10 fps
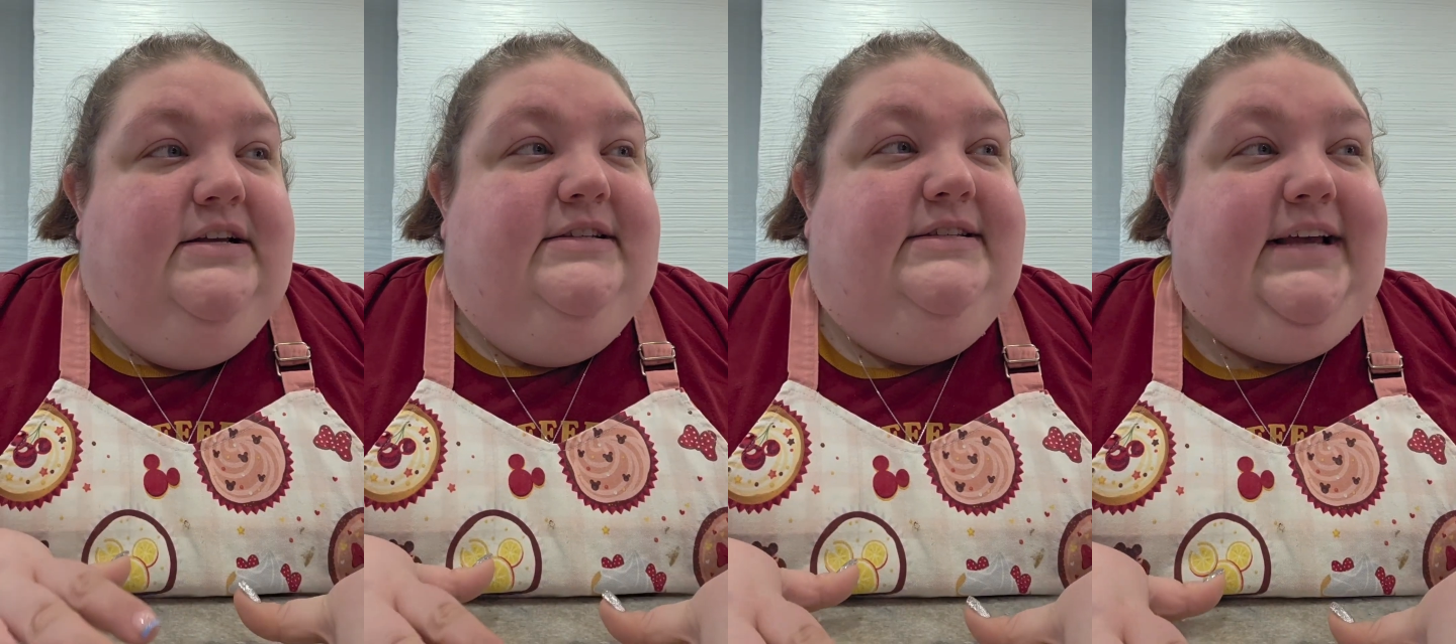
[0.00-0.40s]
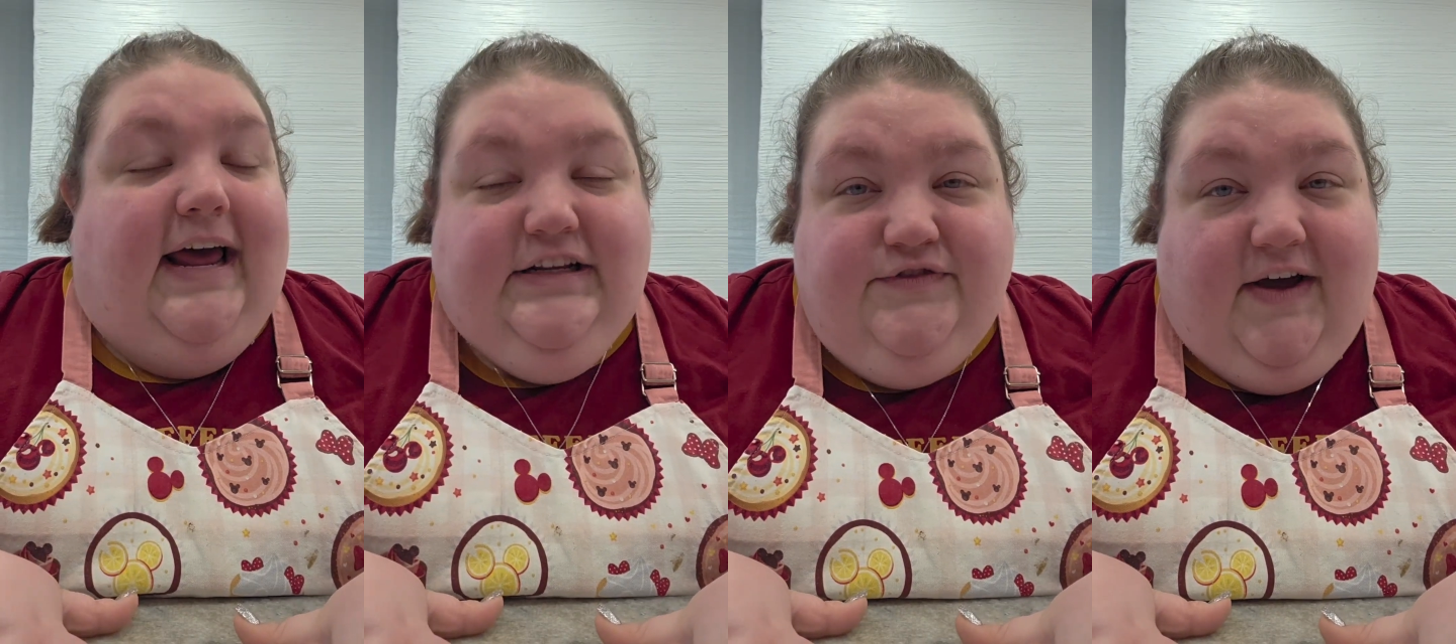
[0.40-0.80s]

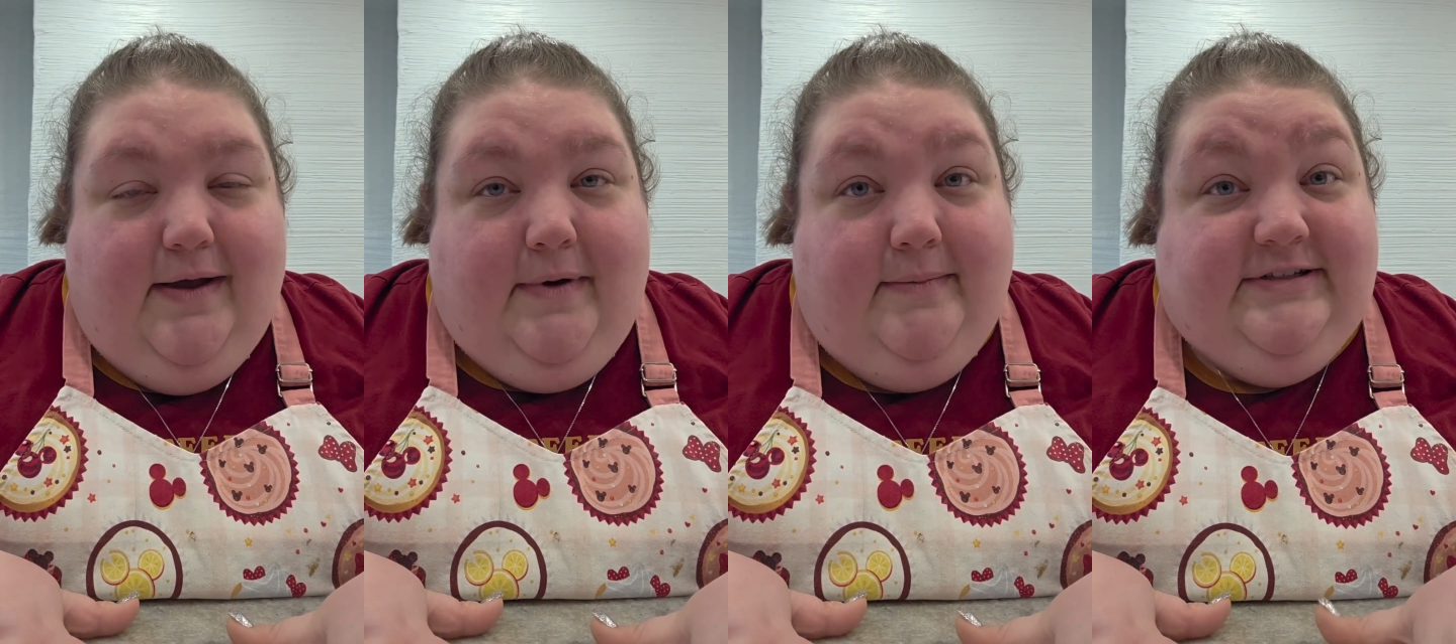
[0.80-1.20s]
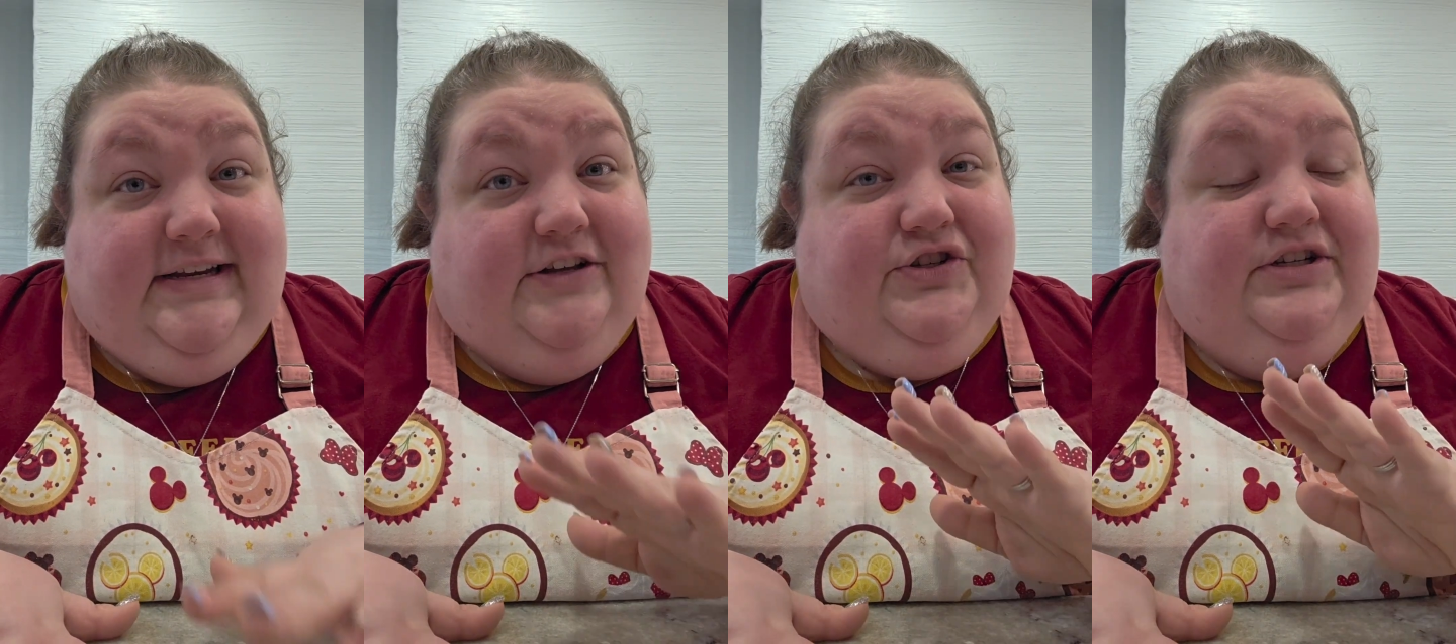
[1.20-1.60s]
satisfy my
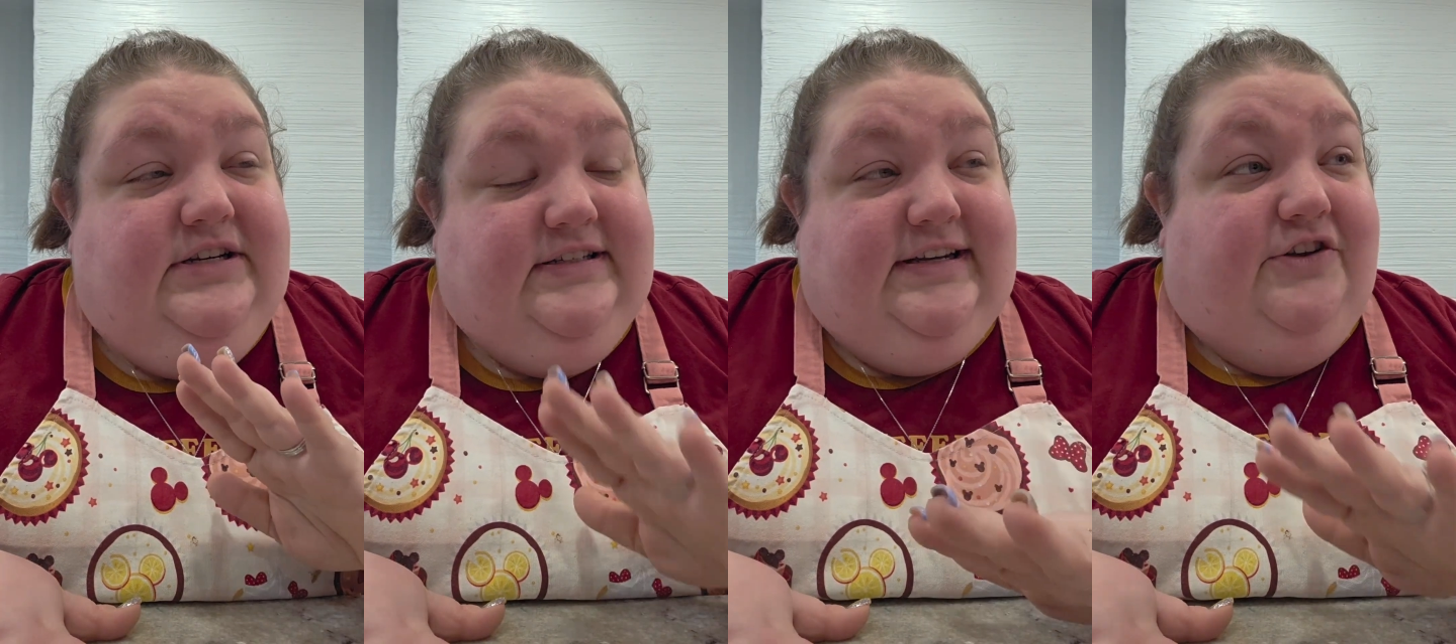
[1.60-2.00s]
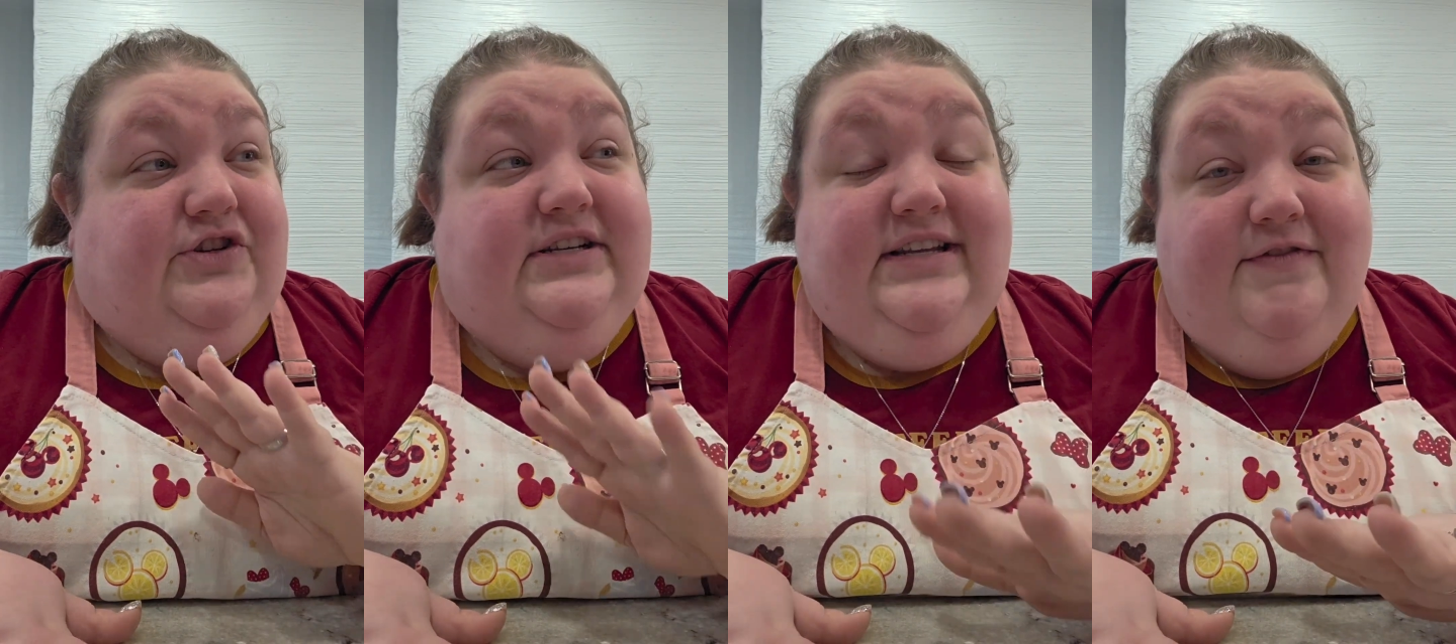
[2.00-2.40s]
nostalgia,
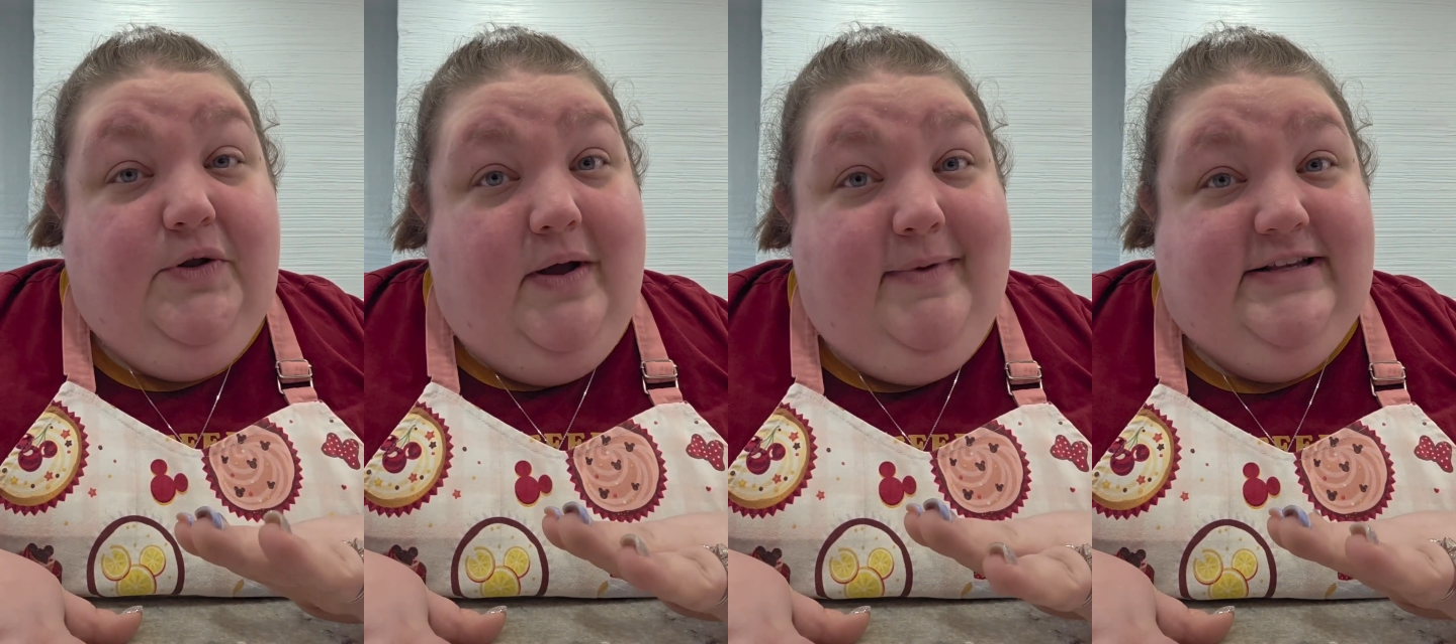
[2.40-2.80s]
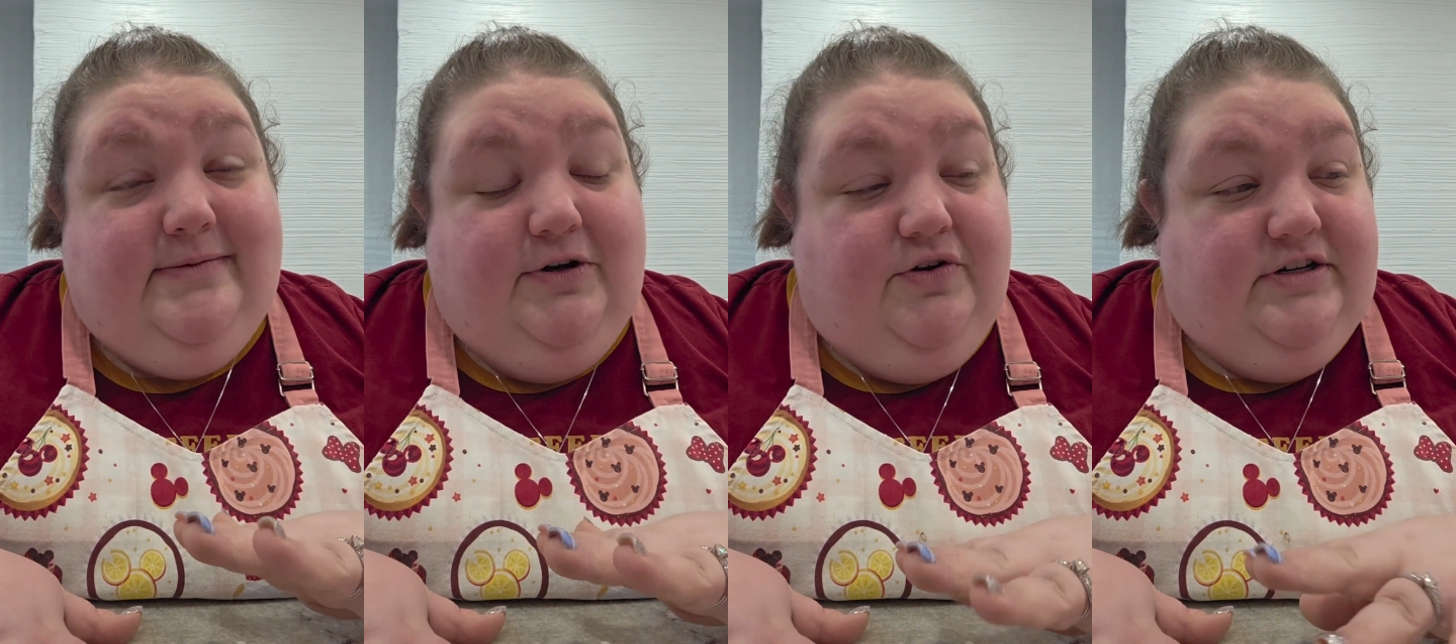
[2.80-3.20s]
because even though I made
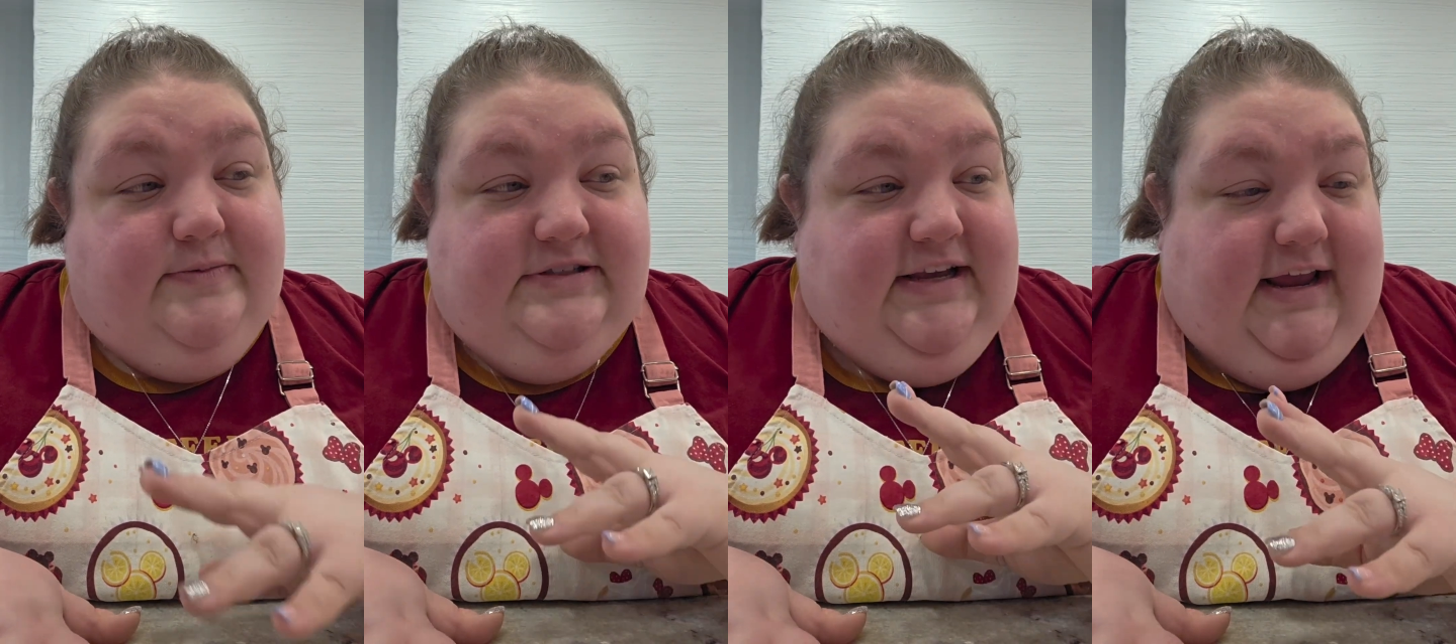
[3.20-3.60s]
some at Christmas,